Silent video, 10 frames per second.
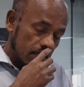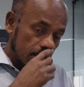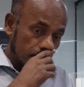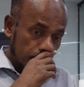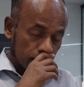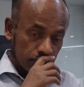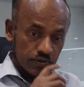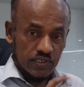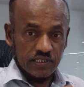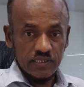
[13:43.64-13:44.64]

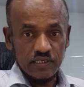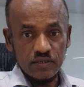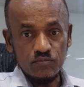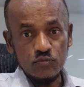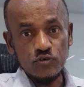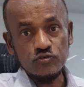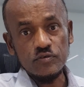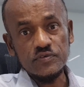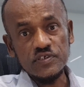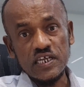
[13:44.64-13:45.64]
Most
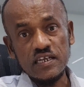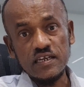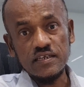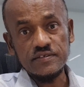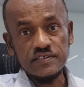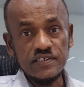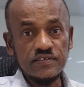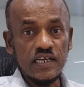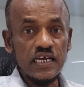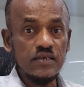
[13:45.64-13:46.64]
of the journals
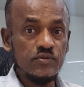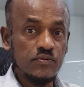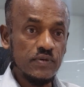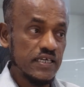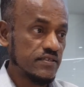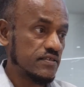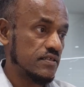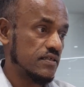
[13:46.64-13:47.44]
describe the best